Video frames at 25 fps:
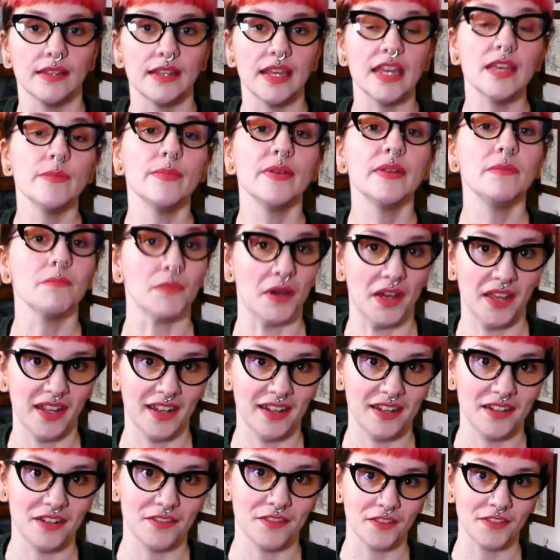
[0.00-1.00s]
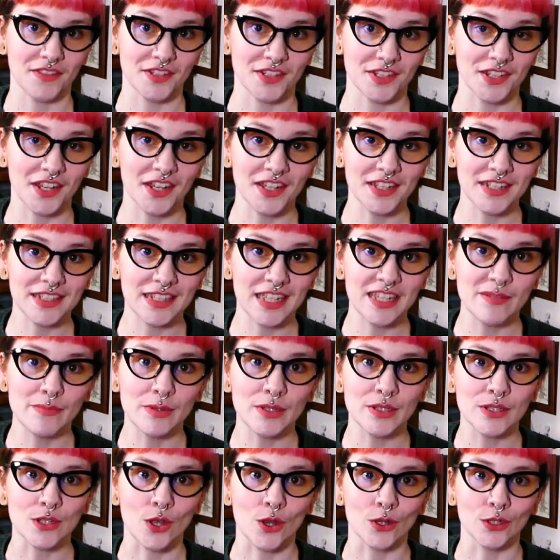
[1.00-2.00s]
Keep in mind that the size
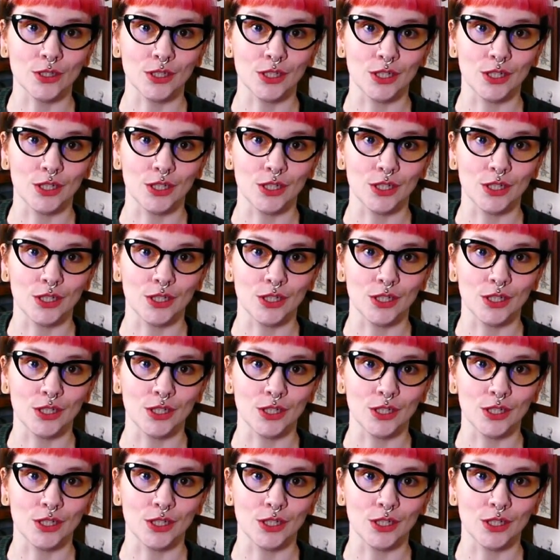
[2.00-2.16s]
labels on